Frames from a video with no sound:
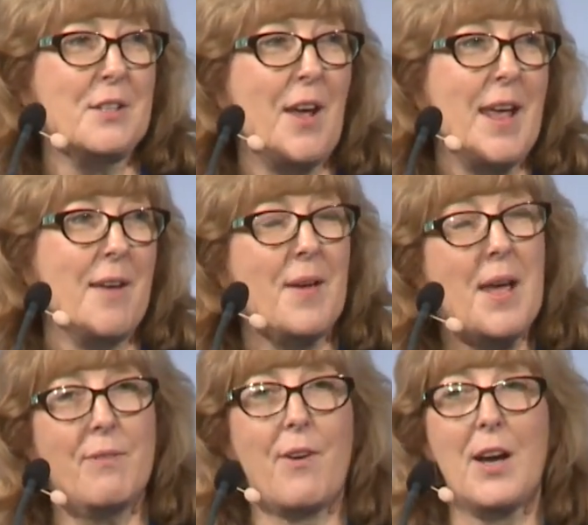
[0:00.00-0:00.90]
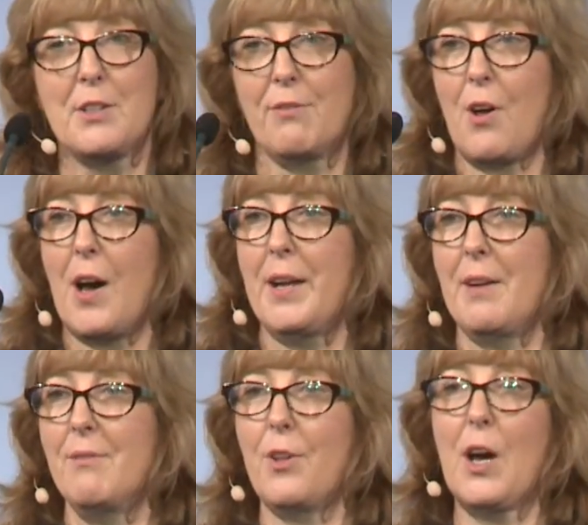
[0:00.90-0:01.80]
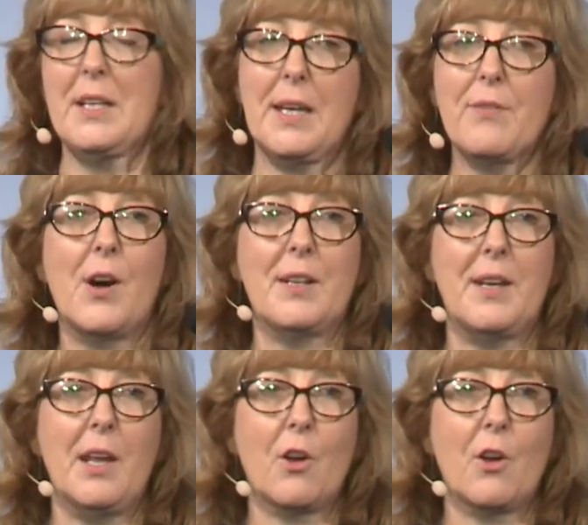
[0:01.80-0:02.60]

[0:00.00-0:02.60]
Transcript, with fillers: a flight and find any